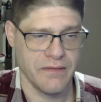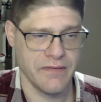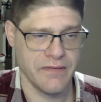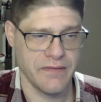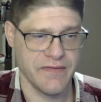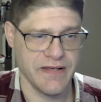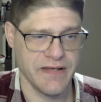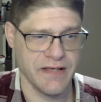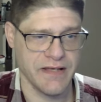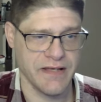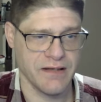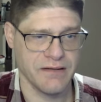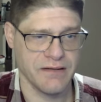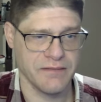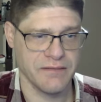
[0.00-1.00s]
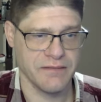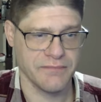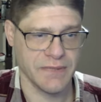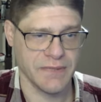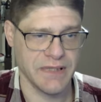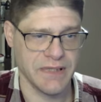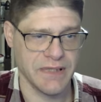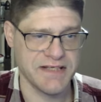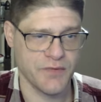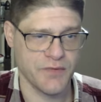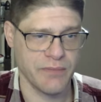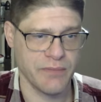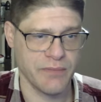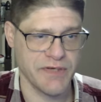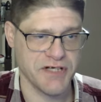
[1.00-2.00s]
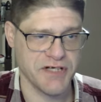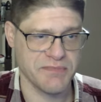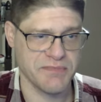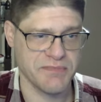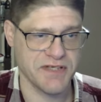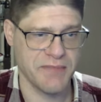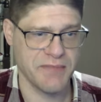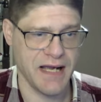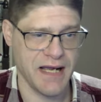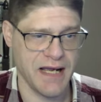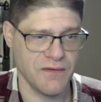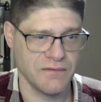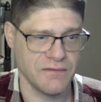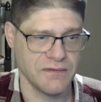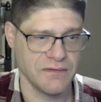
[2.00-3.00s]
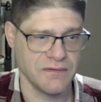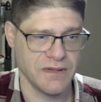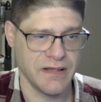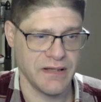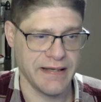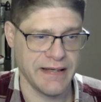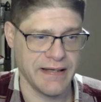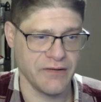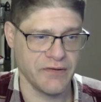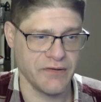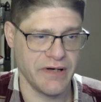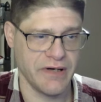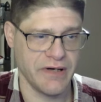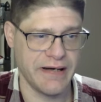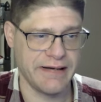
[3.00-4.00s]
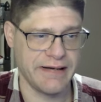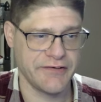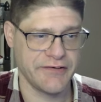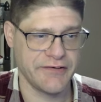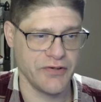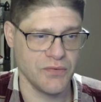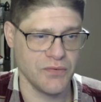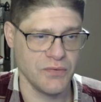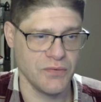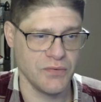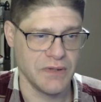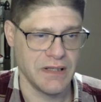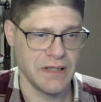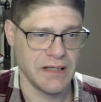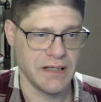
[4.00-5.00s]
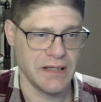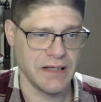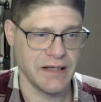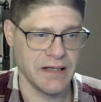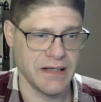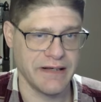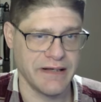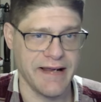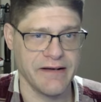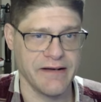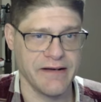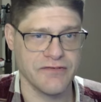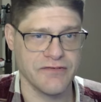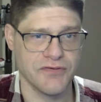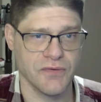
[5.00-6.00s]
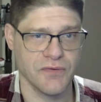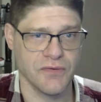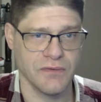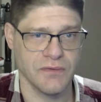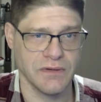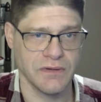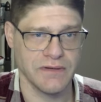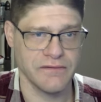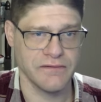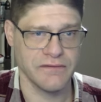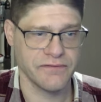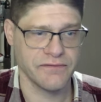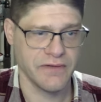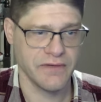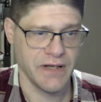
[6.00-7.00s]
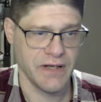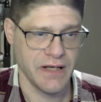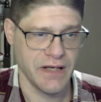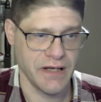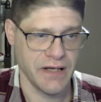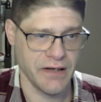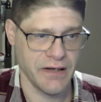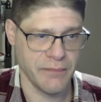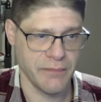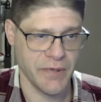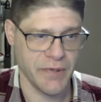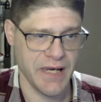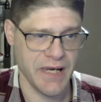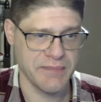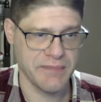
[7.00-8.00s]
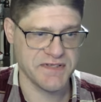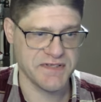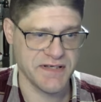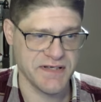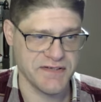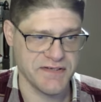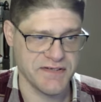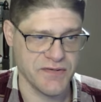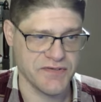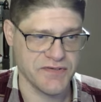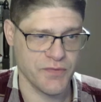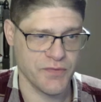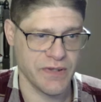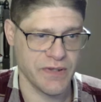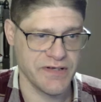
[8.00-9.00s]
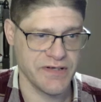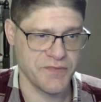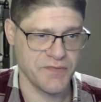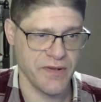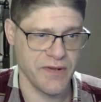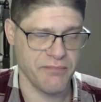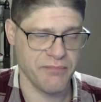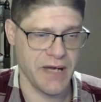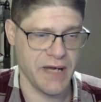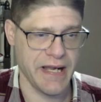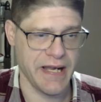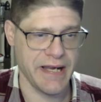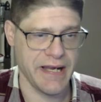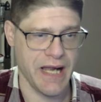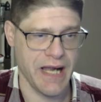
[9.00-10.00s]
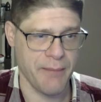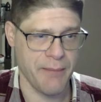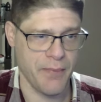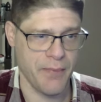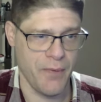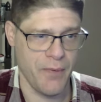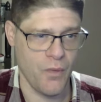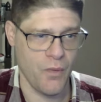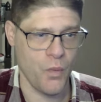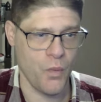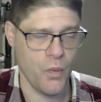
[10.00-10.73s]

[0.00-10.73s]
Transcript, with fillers: the uh, light square bishop somehow in order to uh, gain control of uh, perhaps these two squares with my oh,